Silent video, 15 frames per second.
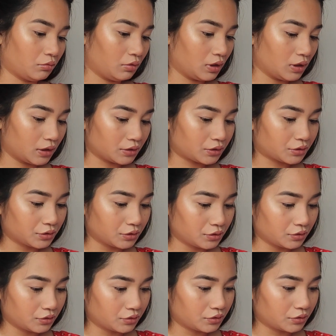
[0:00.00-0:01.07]
1,
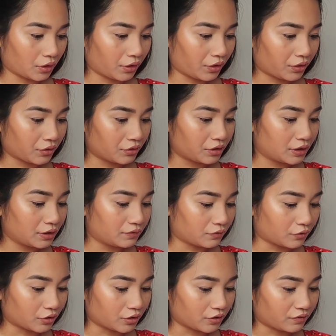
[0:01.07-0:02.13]
2, 3,
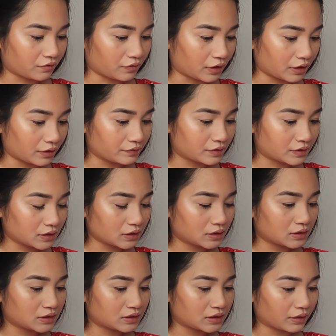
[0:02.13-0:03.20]
4, 5, 6,
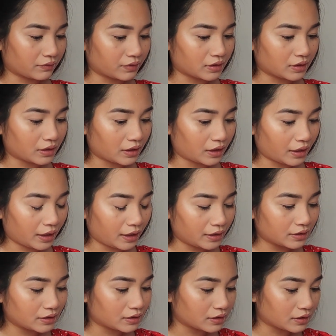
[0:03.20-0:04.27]
7,
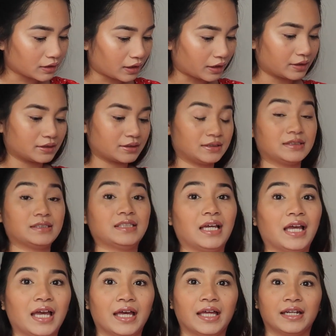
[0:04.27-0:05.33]
8, 9,
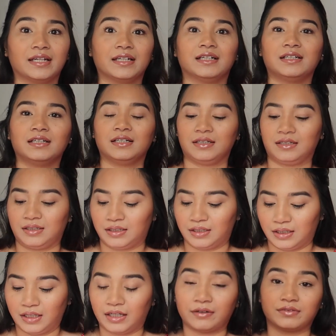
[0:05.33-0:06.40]
10. I
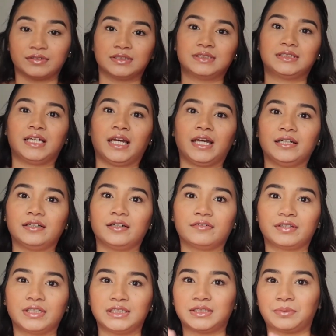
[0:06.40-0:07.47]
have 10
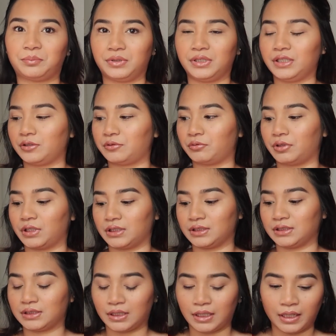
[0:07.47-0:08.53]
of these pink ones,